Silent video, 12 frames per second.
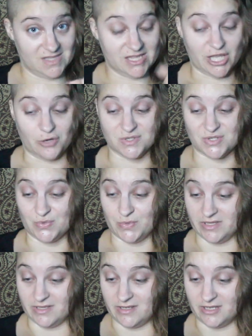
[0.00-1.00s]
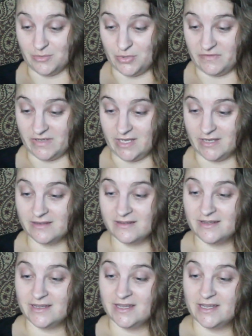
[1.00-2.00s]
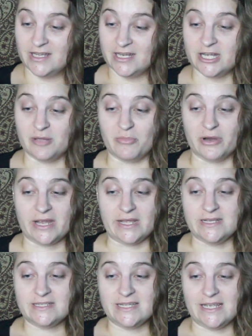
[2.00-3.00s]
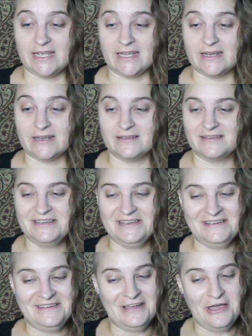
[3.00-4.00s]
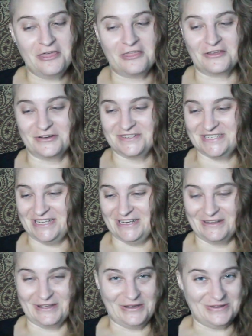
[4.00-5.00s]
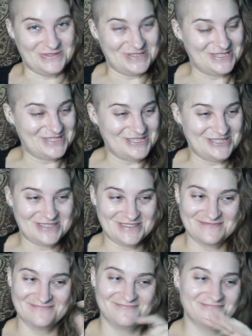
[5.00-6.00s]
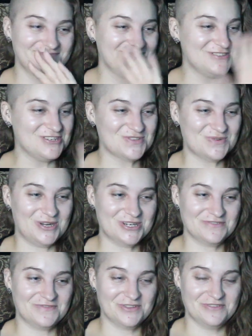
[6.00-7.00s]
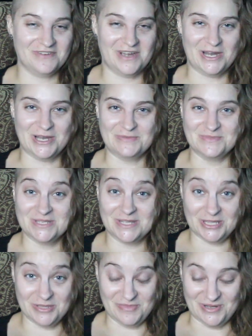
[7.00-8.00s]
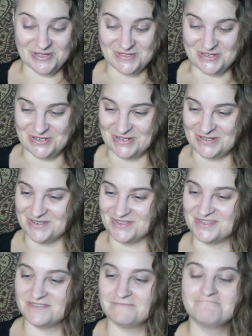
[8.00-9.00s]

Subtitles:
That was a really good movie. Number 18, 13 Ghosts. Just watch it for the vibes and the monsters.